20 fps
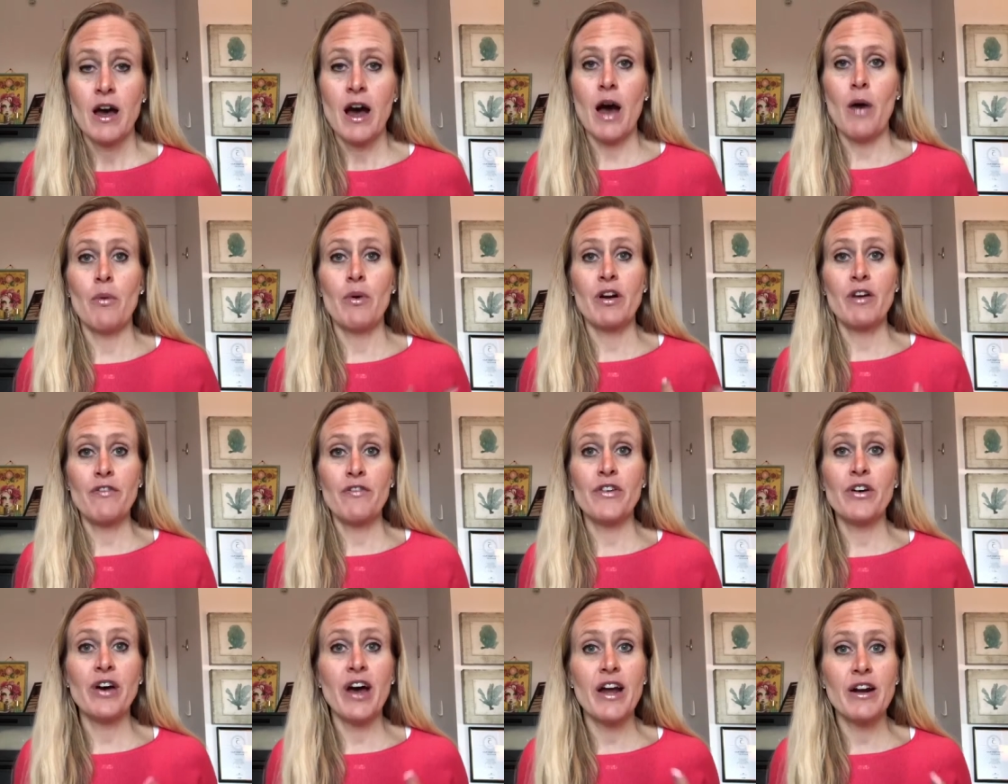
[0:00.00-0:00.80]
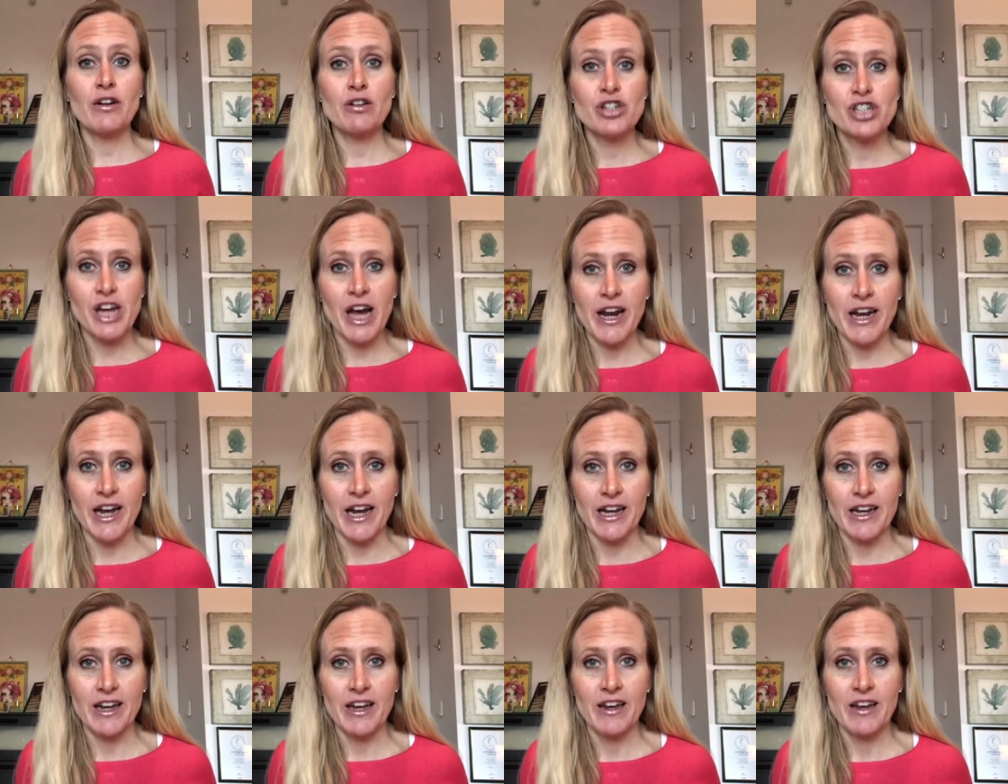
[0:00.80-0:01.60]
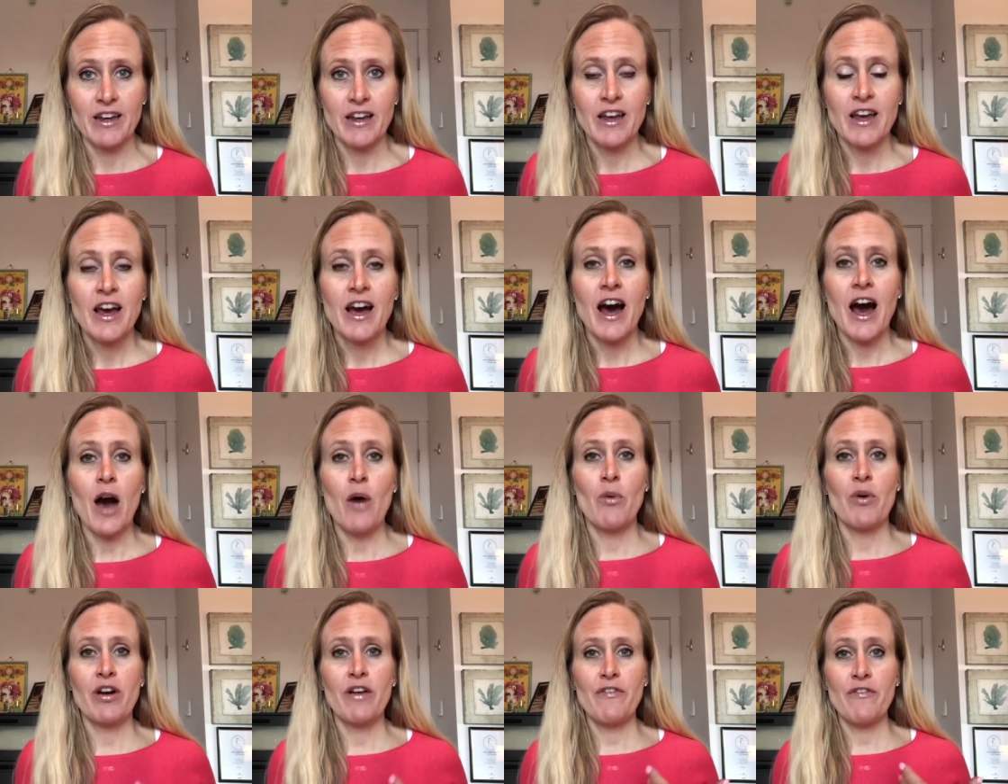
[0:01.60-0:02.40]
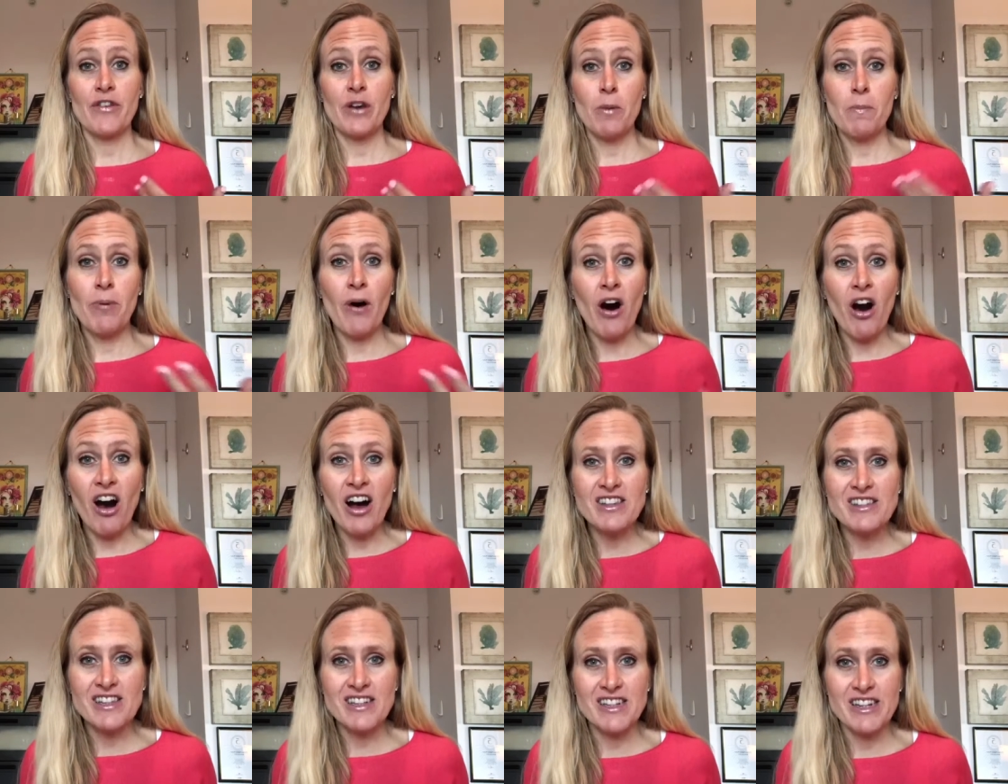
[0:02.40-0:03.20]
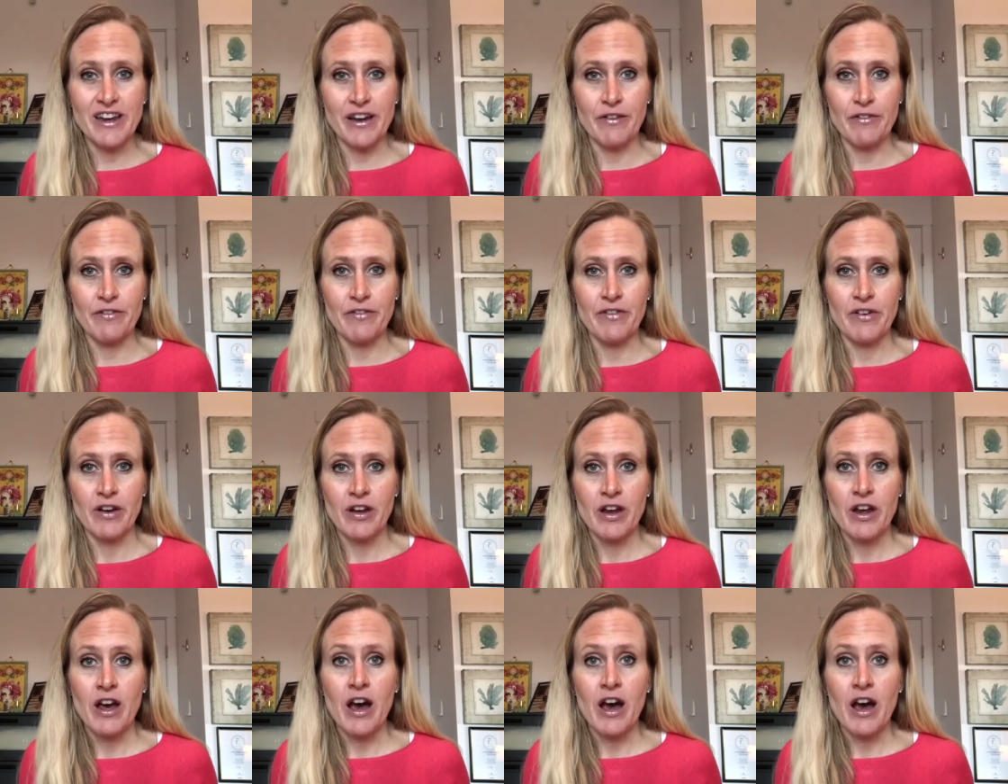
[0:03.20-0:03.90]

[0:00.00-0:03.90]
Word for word: I want to feel energetic. I want to feel positive.